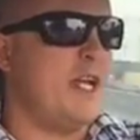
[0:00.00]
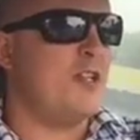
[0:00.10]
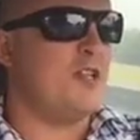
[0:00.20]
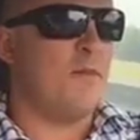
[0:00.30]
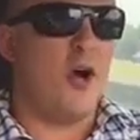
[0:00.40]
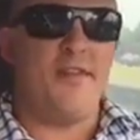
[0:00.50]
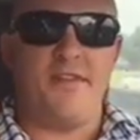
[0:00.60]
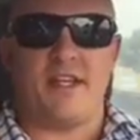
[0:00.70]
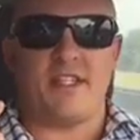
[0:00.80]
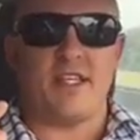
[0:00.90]
it into my
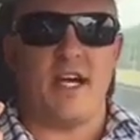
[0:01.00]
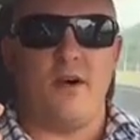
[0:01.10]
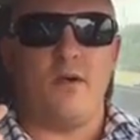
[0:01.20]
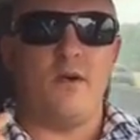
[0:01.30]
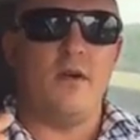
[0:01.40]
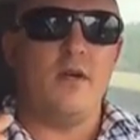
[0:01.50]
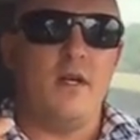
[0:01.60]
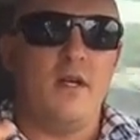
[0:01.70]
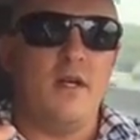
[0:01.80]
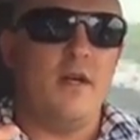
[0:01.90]
thick skull.
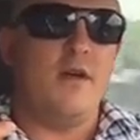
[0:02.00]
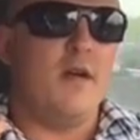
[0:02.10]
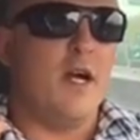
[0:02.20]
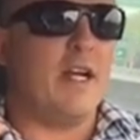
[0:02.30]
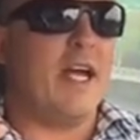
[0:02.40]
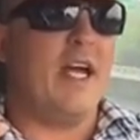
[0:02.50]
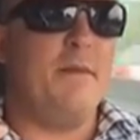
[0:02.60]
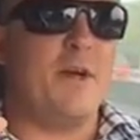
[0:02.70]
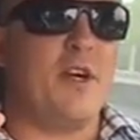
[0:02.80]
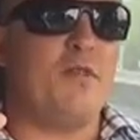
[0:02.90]
Okay,
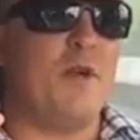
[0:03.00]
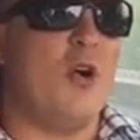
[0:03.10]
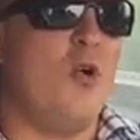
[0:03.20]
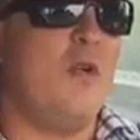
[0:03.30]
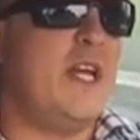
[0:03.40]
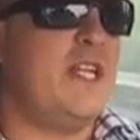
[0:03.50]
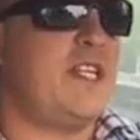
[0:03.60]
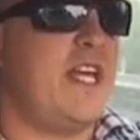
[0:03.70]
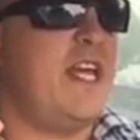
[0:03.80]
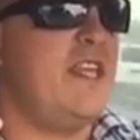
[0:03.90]
because we all need
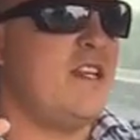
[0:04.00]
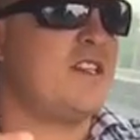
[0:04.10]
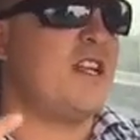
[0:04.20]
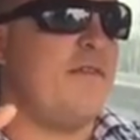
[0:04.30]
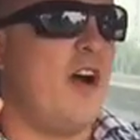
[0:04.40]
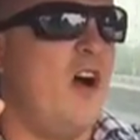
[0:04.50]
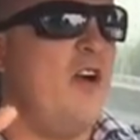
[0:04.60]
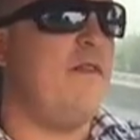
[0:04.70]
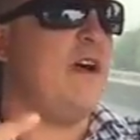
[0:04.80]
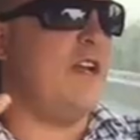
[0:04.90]
to hear this stuff
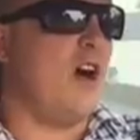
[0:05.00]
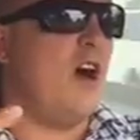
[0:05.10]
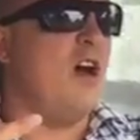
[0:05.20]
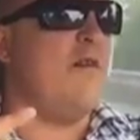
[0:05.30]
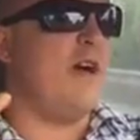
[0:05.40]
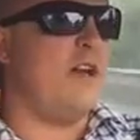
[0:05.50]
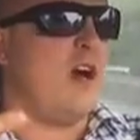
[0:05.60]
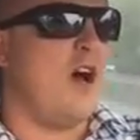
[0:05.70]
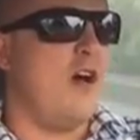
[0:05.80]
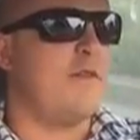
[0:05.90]
over and over and
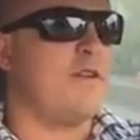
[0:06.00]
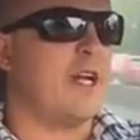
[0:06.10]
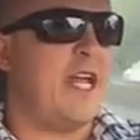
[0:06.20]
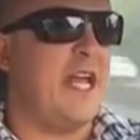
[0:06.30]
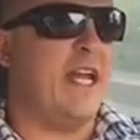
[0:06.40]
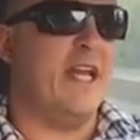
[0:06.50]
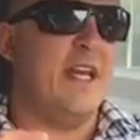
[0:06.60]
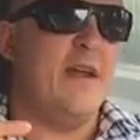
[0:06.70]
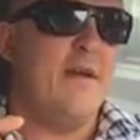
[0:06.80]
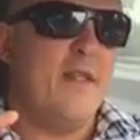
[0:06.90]
over again,
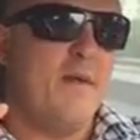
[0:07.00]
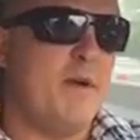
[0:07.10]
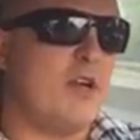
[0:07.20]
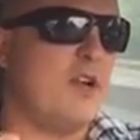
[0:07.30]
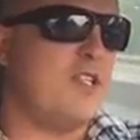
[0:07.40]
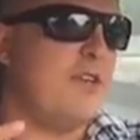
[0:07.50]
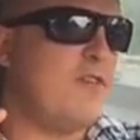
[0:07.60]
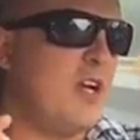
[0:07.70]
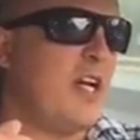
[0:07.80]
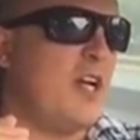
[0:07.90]
because you've
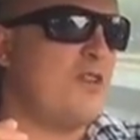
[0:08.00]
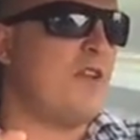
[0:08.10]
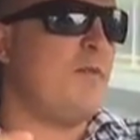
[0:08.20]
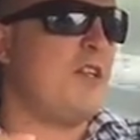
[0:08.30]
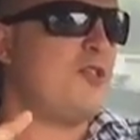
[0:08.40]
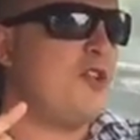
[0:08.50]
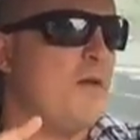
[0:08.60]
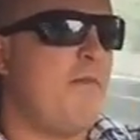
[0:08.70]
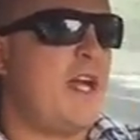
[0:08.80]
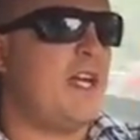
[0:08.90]
got to get it drummed in.
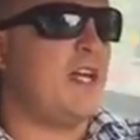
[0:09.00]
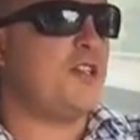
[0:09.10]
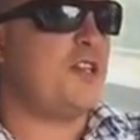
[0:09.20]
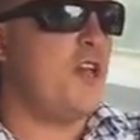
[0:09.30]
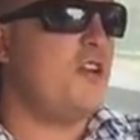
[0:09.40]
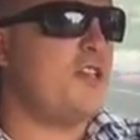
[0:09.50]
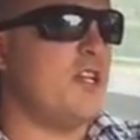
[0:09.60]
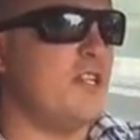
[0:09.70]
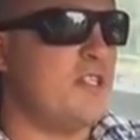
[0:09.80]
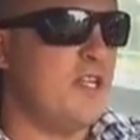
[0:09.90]
Stop making
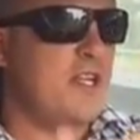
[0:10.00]
excuses,